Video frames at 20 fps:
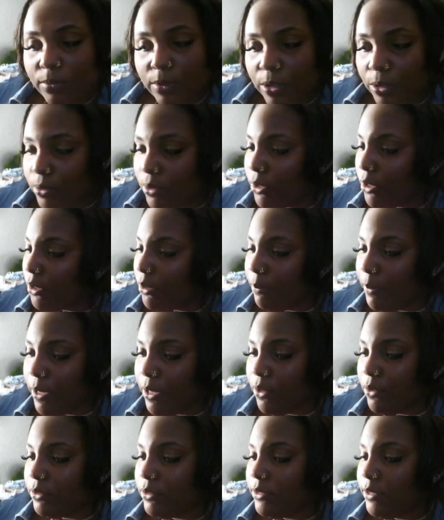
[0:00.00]
No, no, no, the
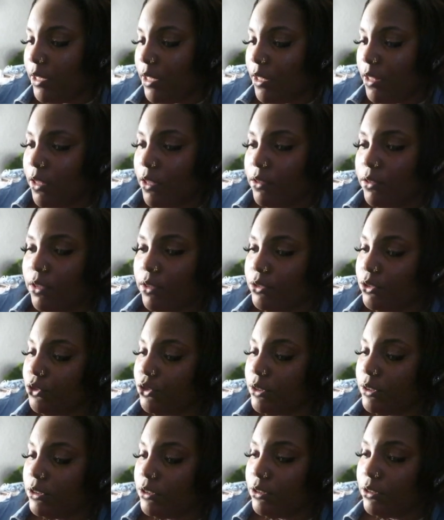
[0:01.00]
bones. Those are
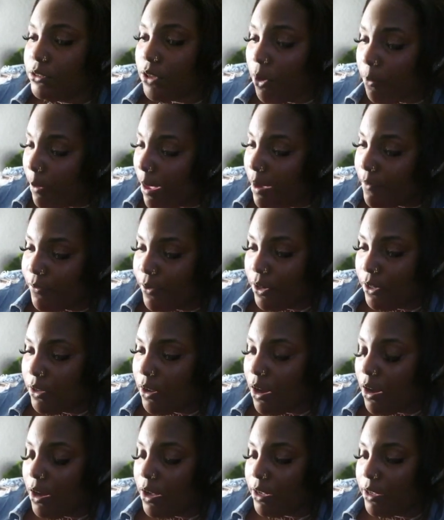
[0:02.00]
just so bad for your
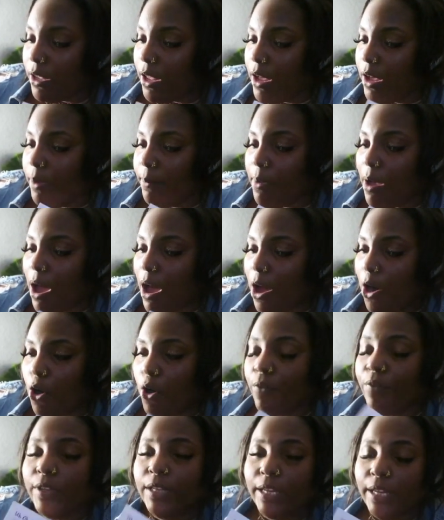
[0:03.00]
dog. Um,
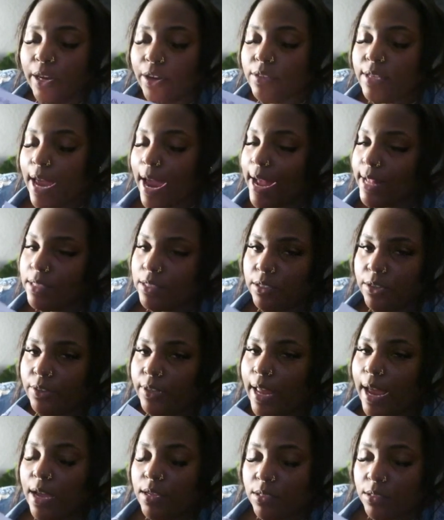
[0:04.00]
over the years, I had to
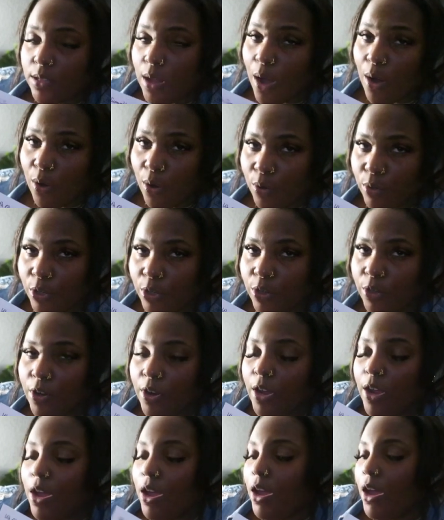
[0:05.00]
learn that as a dog owner.
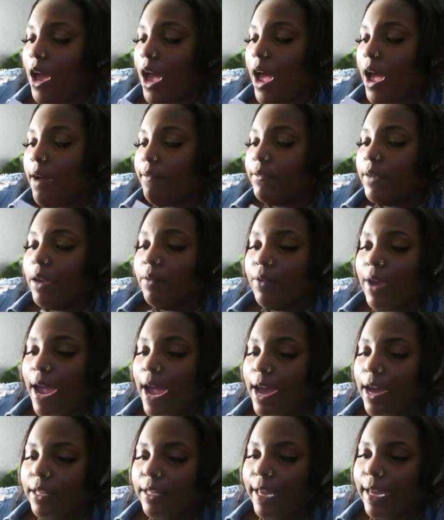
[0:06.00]
I've never
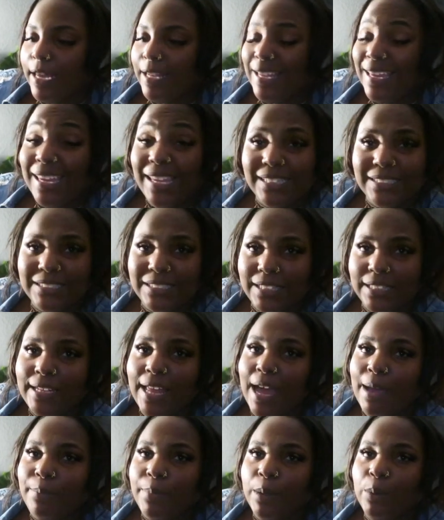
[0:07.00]
had like an incident
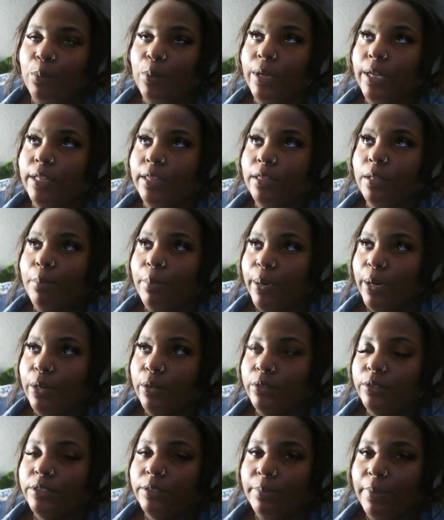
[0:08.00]
happen with the
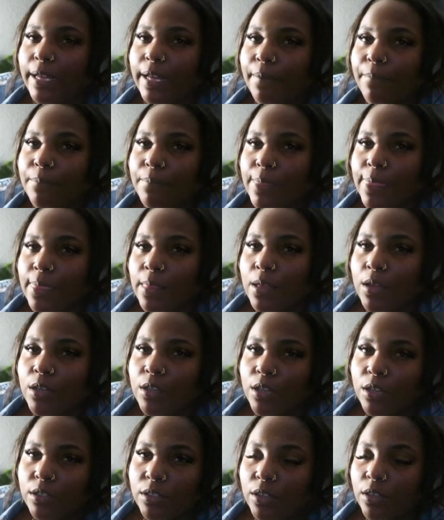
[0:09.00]
bones, but
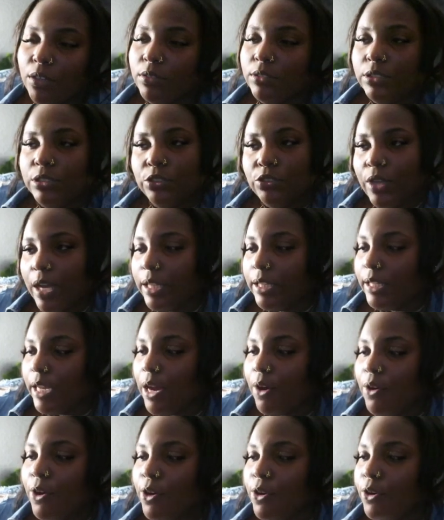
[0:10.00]
you know, just trial and
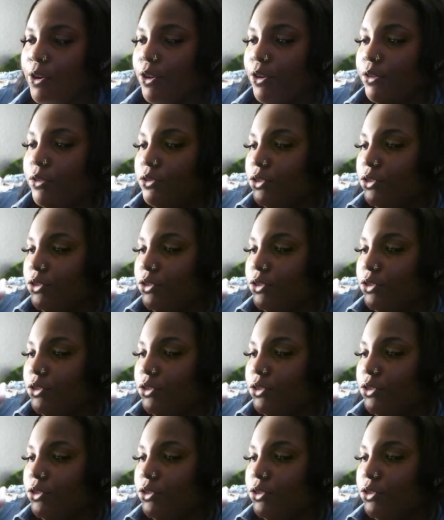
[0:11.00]
error.